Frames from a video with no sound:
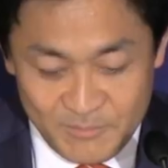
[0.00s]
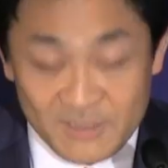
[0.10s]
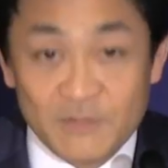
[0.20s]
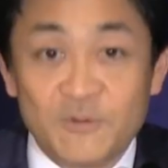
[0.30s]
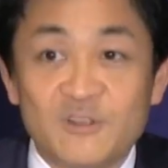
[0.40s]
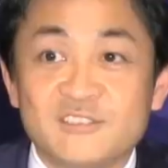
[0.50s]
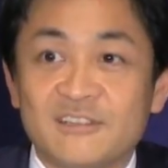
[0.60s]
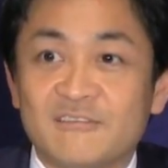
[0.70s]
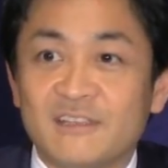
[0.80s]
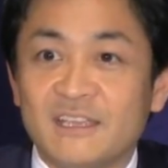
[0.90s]
but
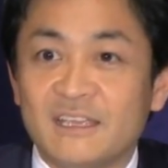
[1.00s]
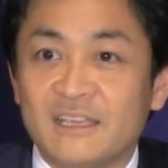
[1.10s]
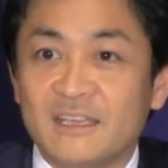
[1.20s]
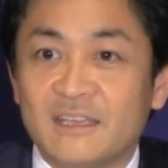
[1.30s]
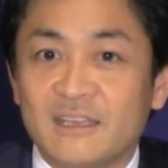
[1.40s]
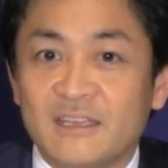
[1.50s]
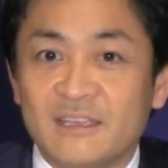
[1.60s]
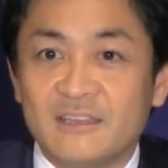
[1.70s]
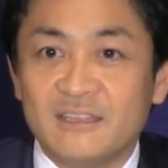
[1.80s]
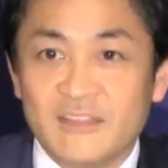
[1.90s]
unfortunately,
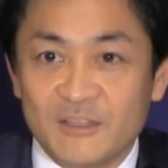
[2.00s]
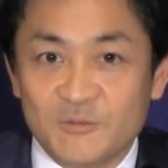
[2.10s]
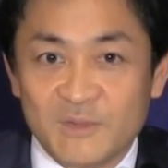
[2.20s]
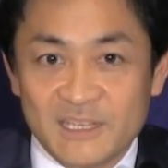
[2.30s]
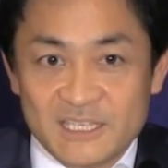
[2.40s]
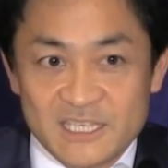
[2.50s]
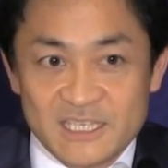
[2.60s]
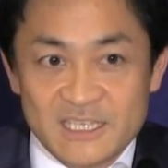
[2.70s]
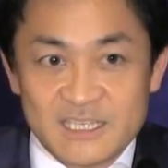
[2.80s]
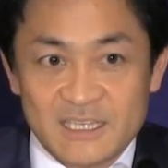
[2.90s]
it did not
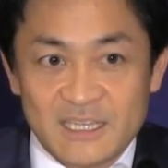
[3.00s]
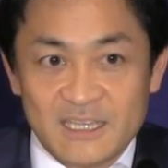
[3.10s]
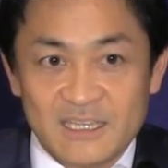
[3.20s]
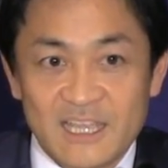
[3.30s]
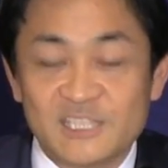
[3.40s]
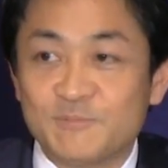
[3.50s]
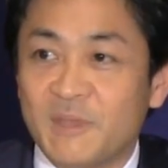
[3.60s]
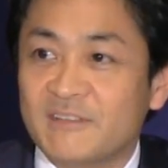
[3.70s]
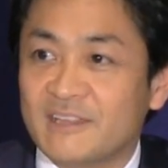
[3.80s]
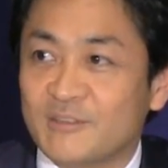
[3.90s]
reach the
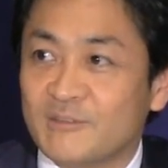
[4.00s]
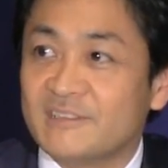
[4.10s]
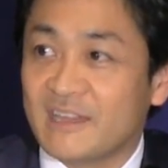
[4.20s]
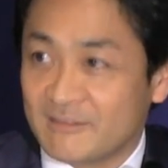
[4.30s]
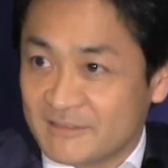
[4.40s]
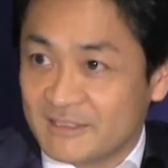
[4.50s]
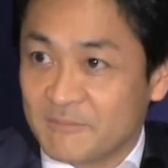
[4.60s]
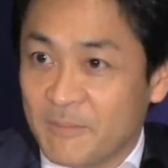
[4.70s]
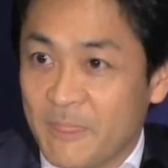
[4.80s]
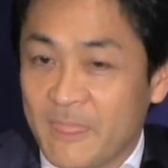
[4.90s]
expected result.
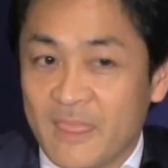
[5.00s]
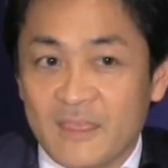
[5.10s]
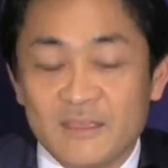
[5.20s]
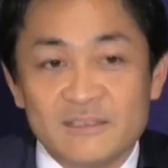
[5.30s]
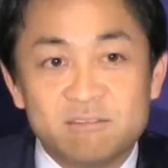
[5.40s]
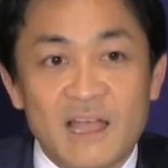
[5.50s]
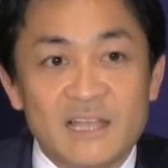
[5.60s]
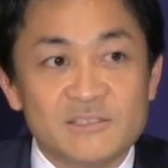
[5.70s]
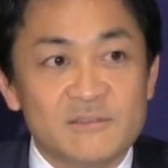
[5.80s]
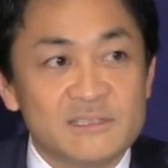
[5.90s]
So
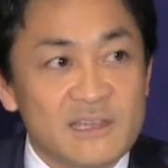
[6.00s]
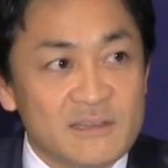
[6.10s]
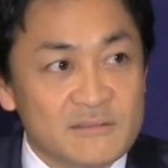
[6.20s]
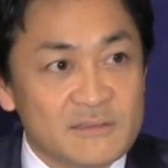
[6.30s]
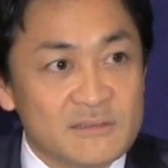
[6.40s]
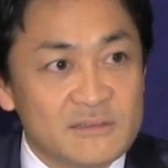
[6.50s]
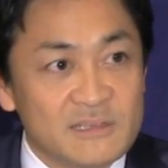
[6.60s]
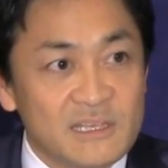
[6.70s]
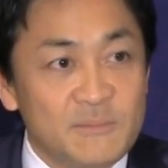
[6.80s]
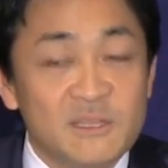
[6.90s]
as a result,
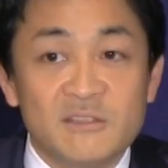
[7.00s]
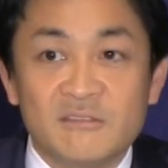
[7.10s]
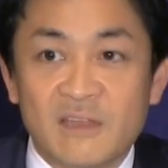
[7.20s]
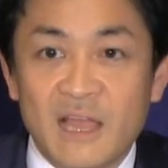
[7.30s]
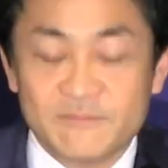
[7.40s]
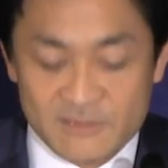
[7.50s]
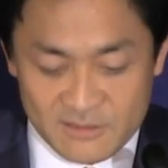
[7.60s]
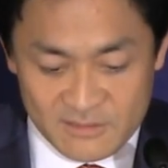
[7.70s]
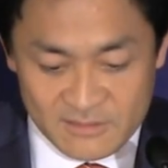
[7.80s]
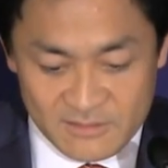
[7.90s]
immediately
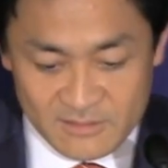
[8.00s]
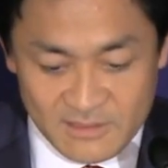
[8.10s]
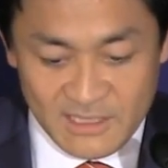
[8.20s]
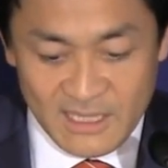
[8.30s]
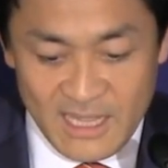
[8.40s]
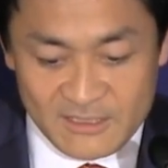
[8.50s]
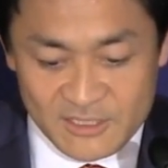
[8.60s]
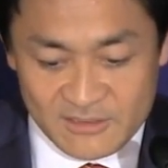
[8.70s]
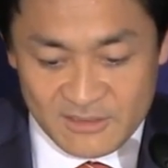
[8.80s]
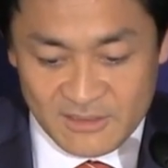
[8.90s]
after the
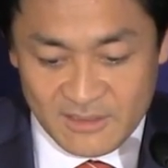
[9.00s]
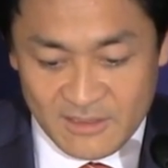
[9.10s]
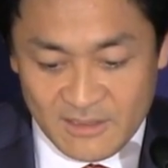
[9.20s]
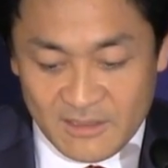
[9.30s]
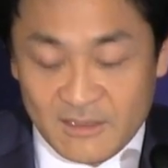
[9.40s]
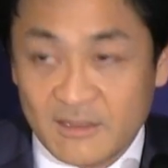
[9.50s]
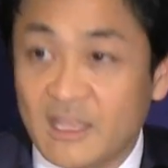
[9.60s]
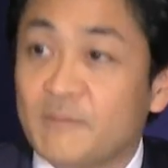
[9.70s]
election, the